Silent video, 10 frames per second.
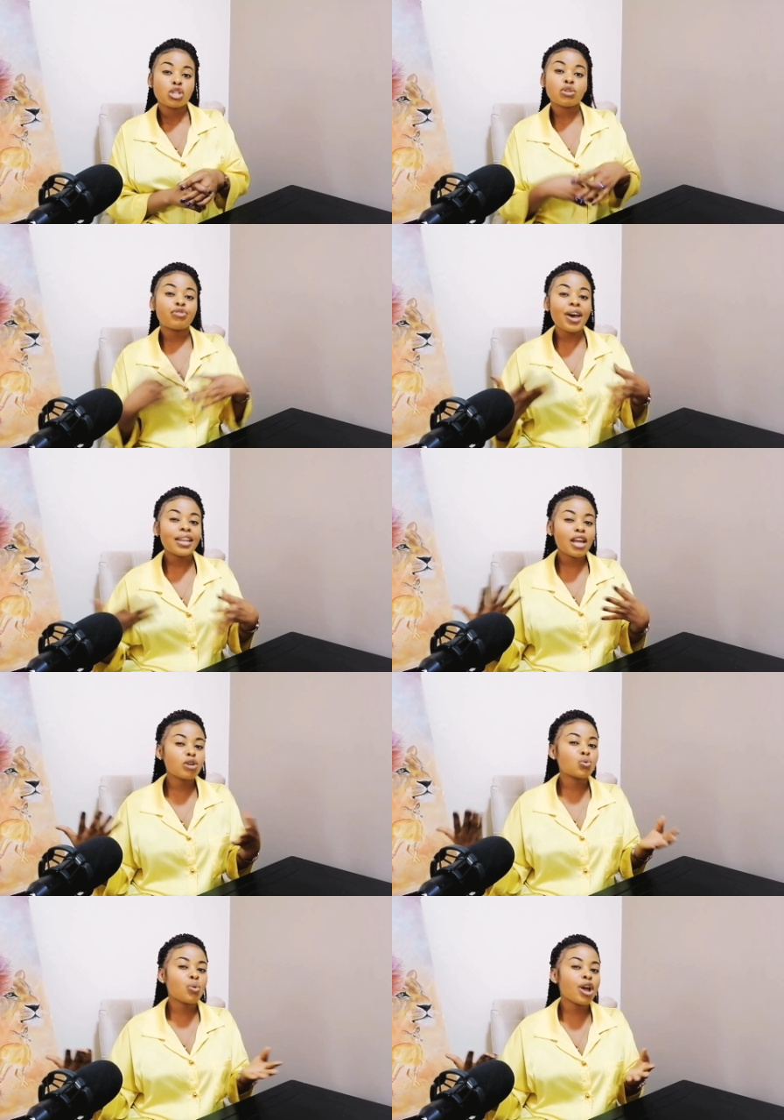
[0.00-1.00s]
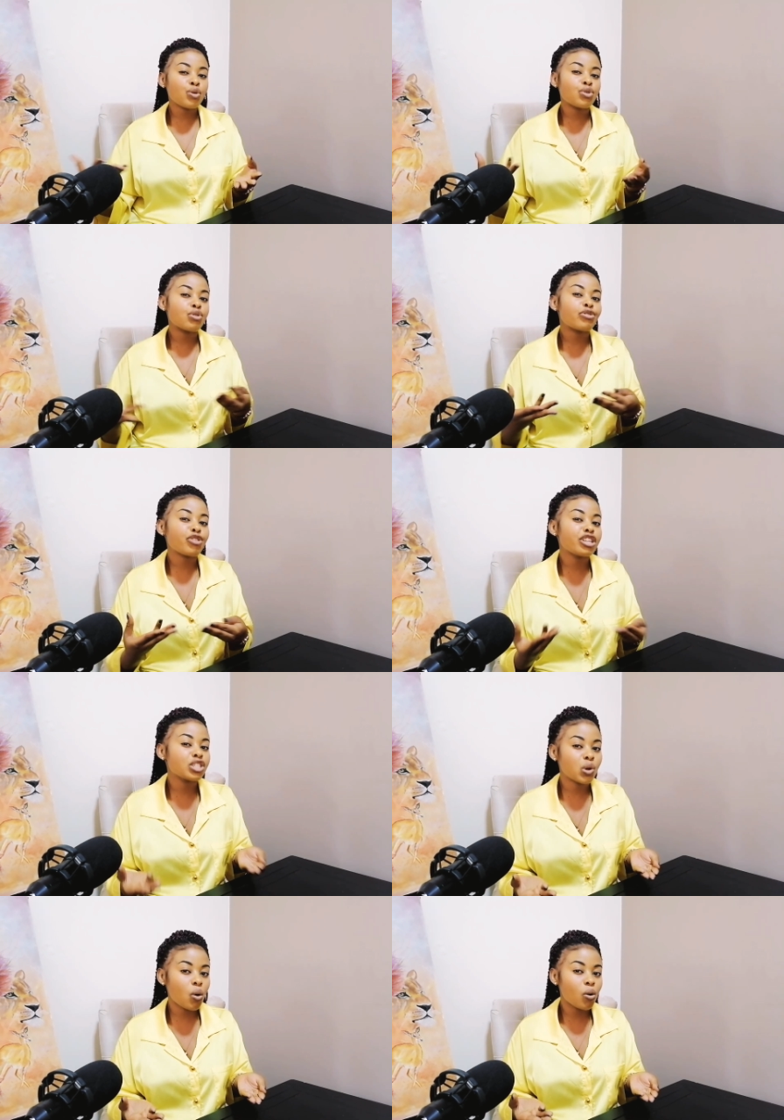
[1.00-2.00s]
So find out where do your
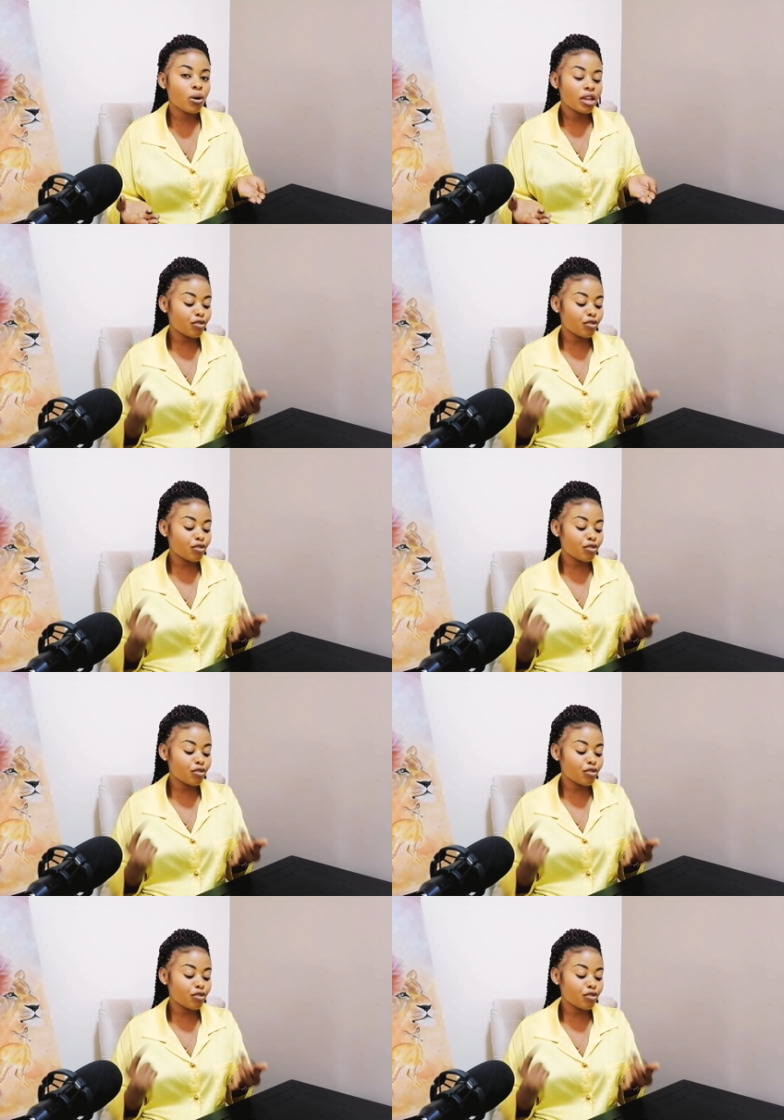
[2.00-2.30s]
friends go.